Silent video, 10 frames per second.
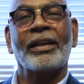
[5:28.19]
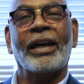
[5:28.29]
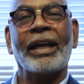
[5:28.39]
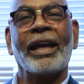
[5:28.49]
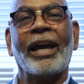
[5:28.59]

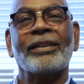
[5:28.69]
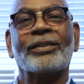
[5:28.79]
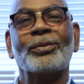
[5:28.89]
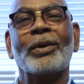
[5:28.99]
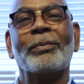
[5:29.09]
I
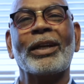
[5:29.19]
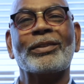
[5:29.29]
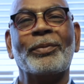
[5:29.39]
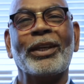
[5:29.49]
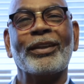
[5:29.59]
asked, who am I
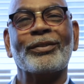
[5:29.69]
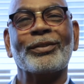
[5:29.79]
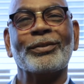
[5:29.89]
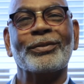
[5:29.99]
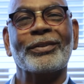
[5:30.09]
speaking
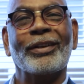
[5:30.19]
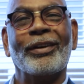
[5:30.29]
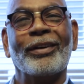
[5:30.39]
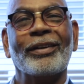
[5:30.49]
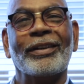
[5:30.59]
to?
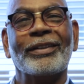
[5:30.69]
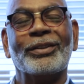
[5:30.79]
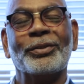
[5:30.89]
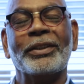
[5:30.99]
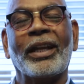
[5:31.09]

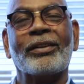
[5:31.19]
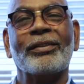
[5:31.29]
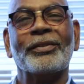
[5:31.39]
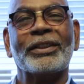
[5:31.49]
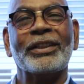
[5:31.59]
During that
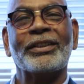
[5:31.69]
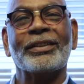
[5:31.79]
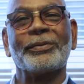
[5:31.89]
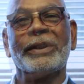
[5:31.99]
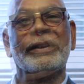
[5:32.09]

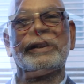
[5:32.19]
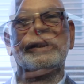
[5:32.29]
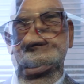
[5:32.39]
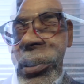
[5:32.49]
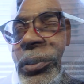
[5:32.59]
conversation we didn't
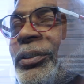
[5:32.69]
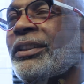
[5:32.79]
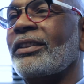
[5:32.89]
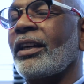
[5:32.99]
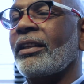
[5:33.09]
introduce
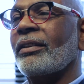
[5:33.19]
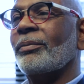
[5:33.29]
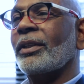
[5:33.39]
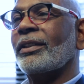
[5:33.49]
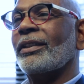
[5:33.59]
each other,
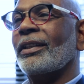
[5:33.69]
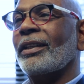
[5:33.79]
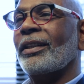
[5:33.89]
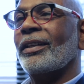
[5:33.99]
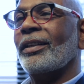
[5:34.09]
but
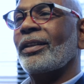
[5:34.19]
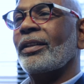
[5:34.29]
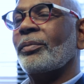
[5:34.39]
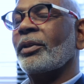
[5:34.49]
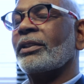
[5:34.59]

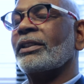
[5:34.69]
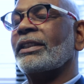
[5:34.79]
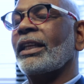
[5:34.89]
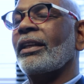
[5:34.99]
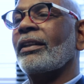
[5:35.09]
the person
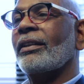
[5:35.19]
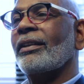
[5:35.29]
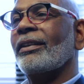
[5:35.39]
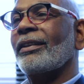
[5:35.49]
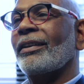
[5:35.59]
said
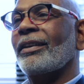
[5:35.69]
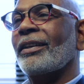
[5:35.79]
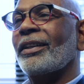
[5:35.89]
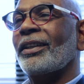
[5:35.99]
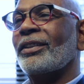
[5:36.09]

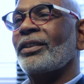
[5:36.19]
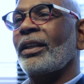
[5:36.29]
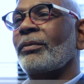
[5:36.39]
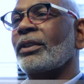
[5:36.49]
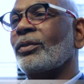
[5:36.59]
his
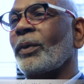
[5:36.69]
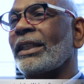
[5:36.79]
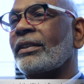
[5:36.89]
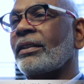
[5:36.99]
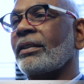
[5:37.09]
name is
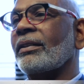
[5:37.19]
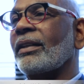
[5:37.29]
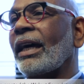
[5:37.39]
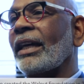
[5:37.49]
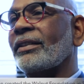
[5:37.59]
Winston
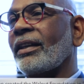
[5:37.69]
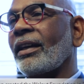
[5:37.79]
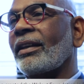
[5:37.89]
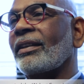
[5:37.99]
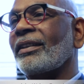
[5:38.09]

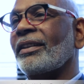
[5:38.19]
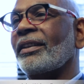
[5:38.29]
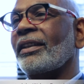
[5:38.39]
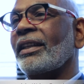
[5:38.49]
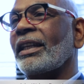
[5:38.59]
Isaac,
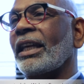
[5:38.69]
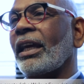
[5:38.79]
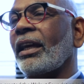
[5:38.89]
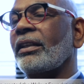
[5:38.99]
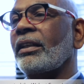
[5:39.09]

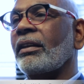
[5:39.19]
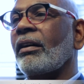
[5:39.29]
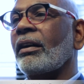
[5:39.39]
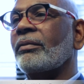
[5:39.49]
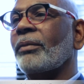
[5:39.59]
and he
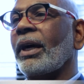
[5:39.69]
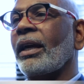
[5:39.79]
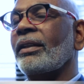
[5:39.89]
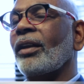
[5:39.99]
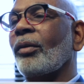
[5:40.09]
got my
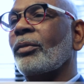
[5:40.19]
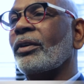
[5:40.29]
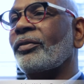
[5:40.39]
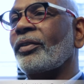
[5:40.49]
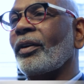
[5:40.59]
number
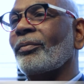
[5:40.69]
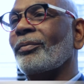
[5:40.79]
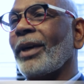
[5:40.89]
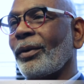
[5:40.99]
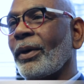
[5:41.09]
from
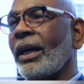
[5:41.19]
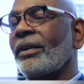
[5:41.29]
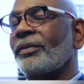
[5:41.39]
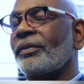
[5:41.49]
my wife.